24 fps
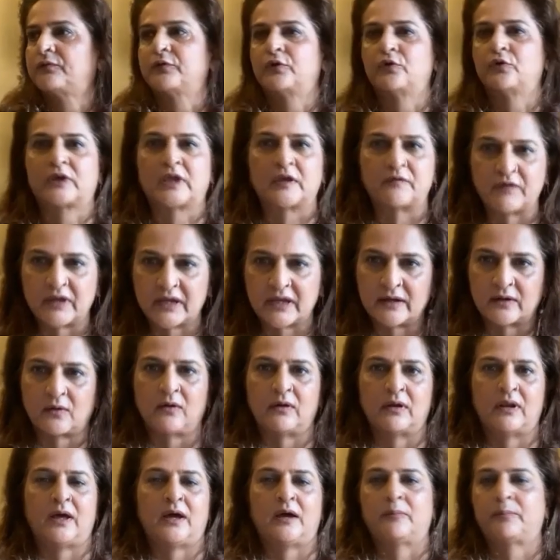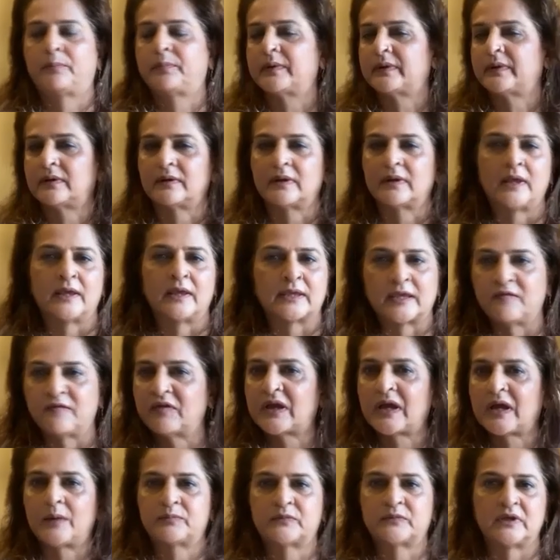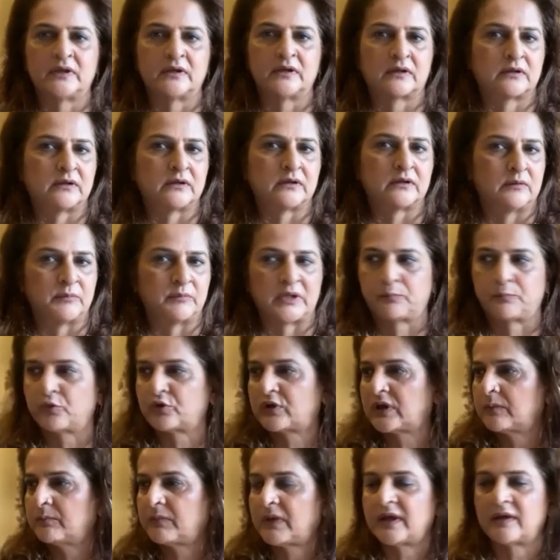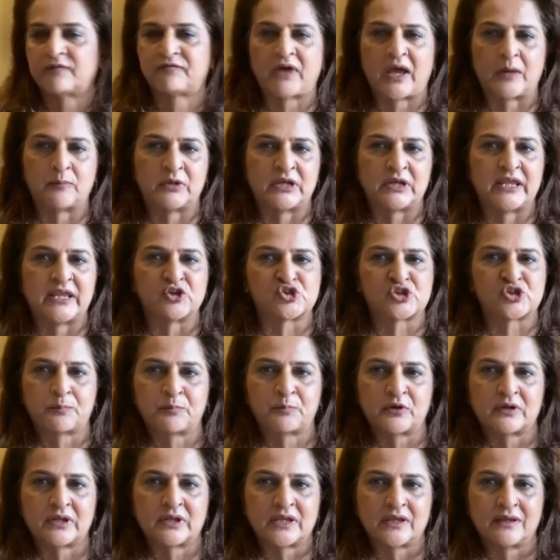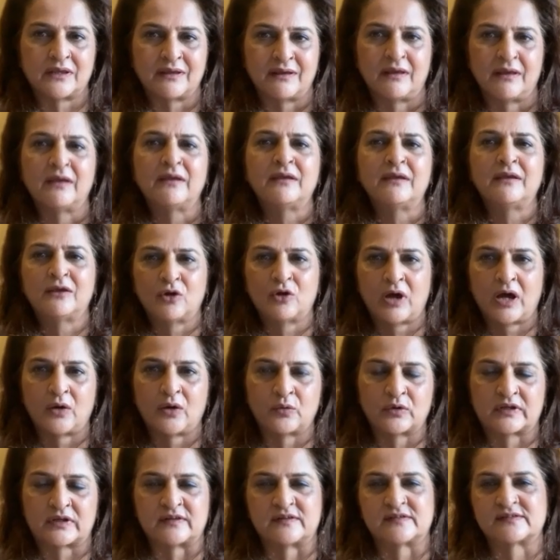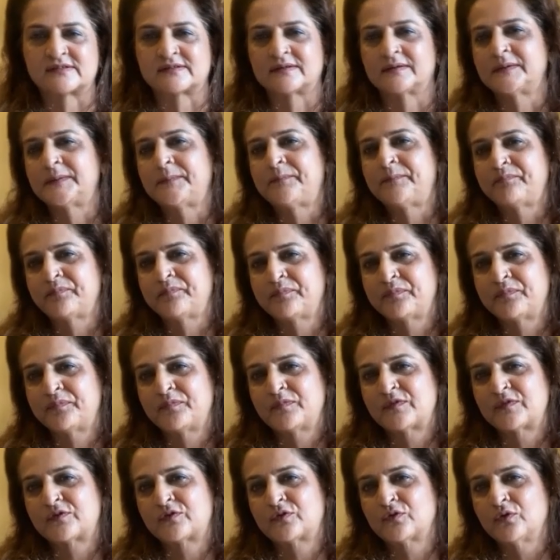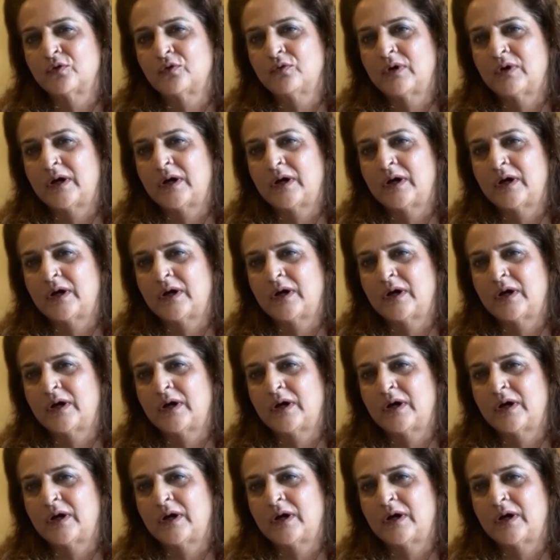know, giving it all up and giving up the income and putting my family in jeopardy. You know how it is. And it's quite